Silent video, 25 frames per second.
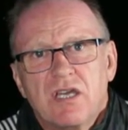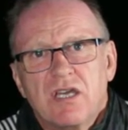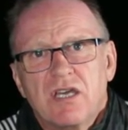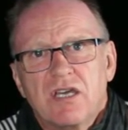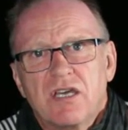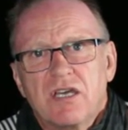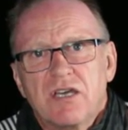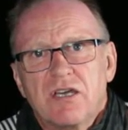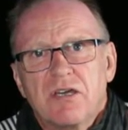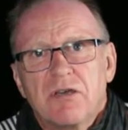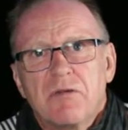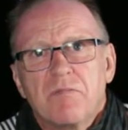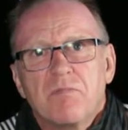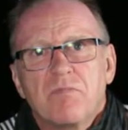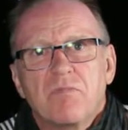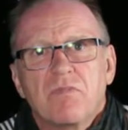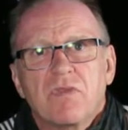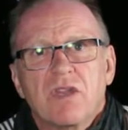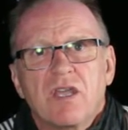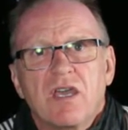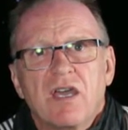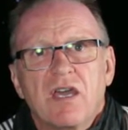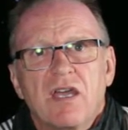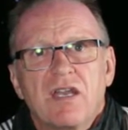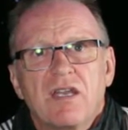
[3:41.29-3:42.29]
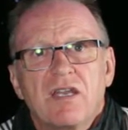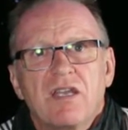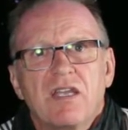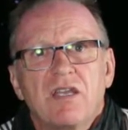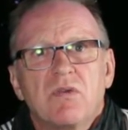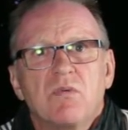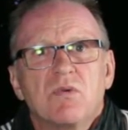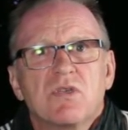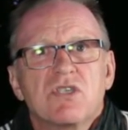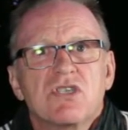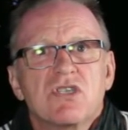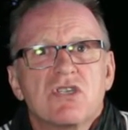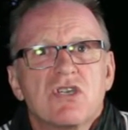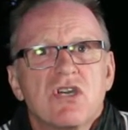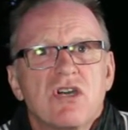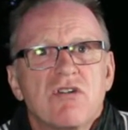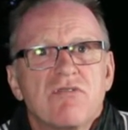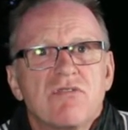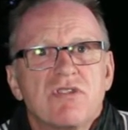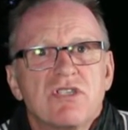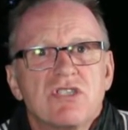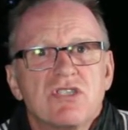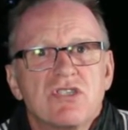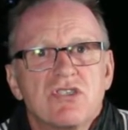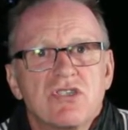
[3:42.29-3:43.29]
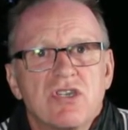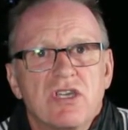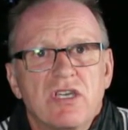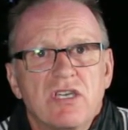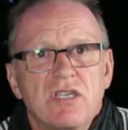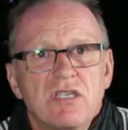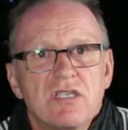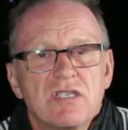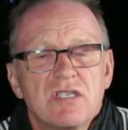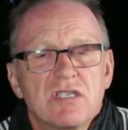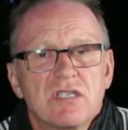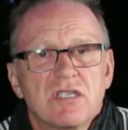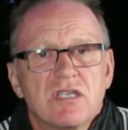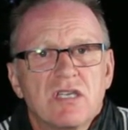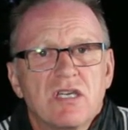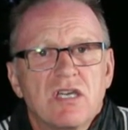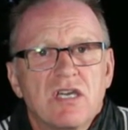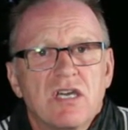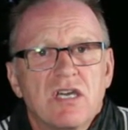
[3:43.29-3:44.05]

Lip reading: and he was served this cheese.